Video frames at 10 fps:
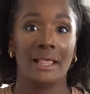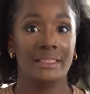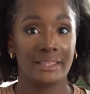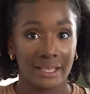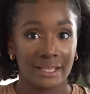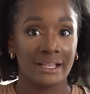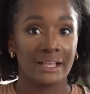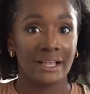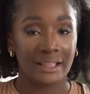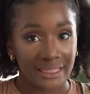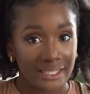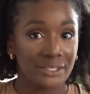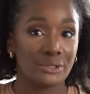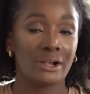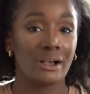the
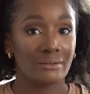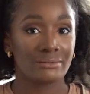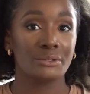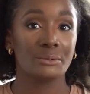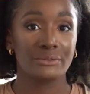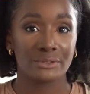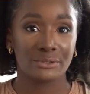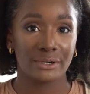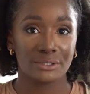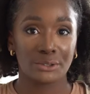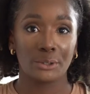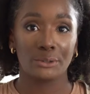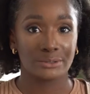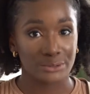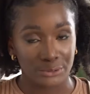thing you're covering with the trench coat,
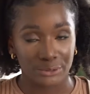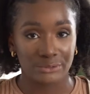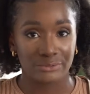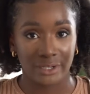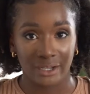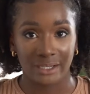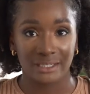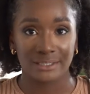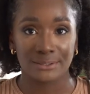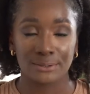looks good regardless.